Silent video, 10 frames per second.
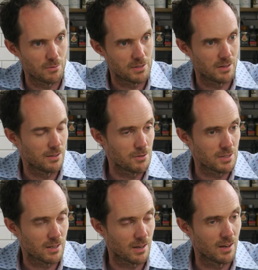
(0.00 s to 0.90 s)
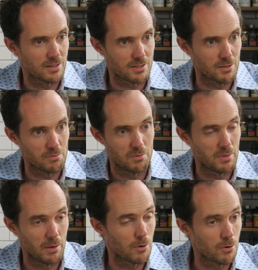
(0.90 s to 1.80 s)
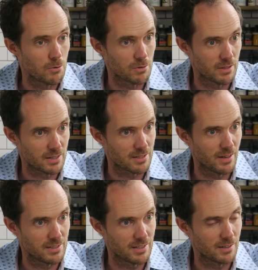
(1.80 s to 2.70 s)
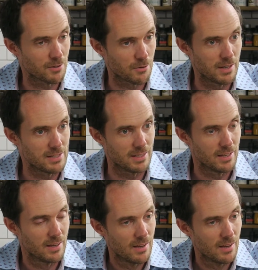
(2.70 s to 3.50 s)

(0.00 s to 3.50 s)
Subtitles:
We started using cars because they were cool and exciting and crazy.